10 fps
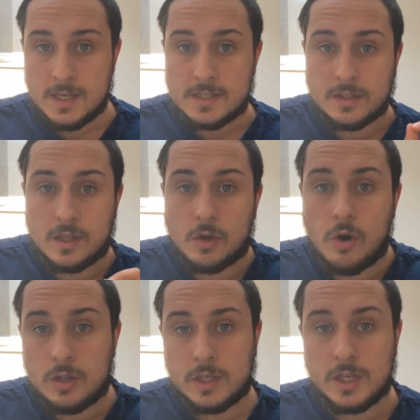The
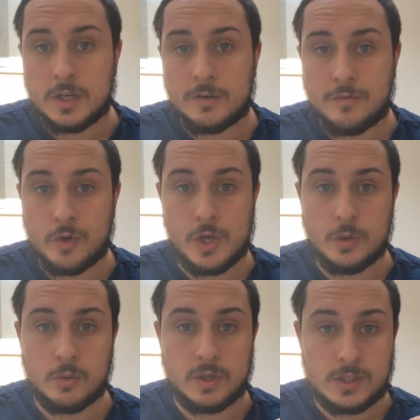goal here for
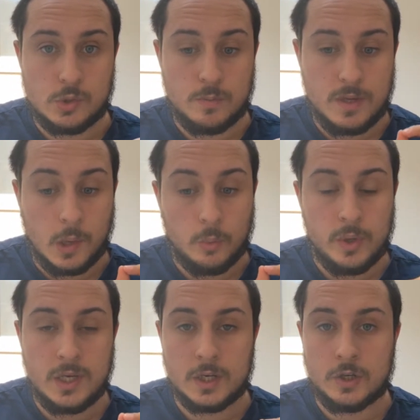you is to be a
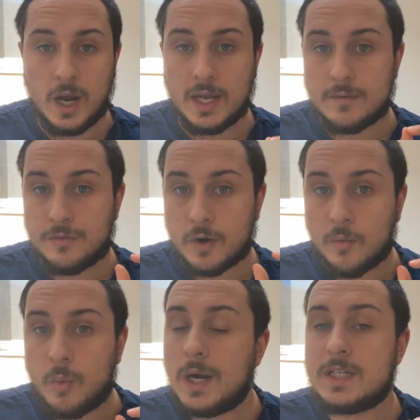winner for
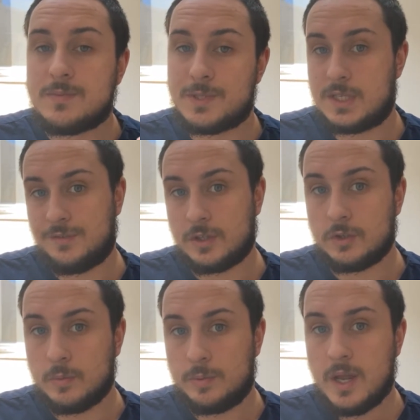a very specific
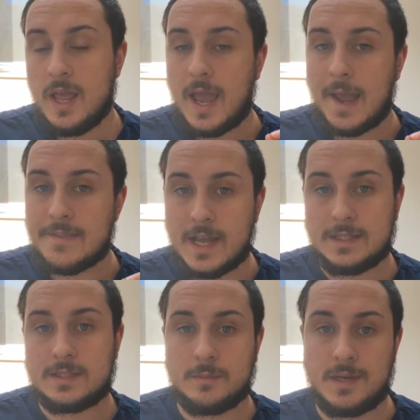group, and
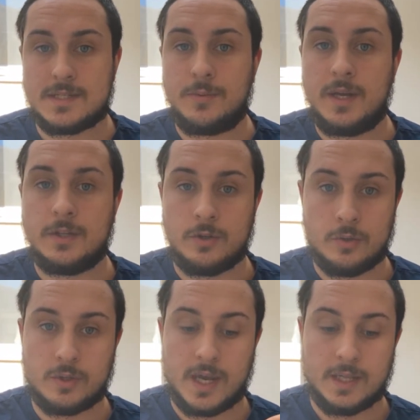that's the best way
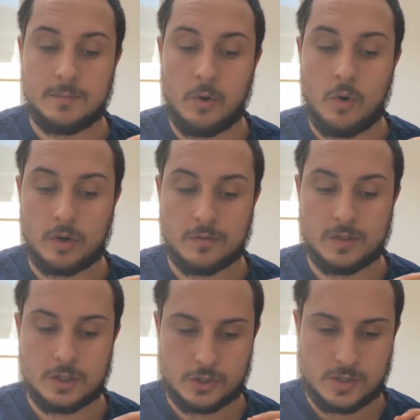to get more
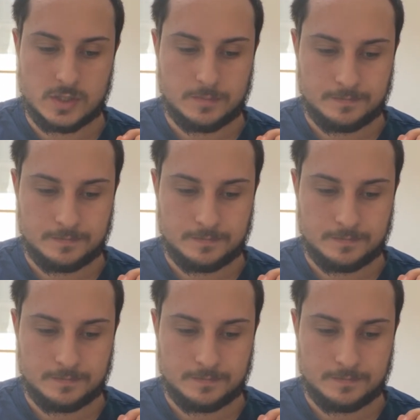conversions.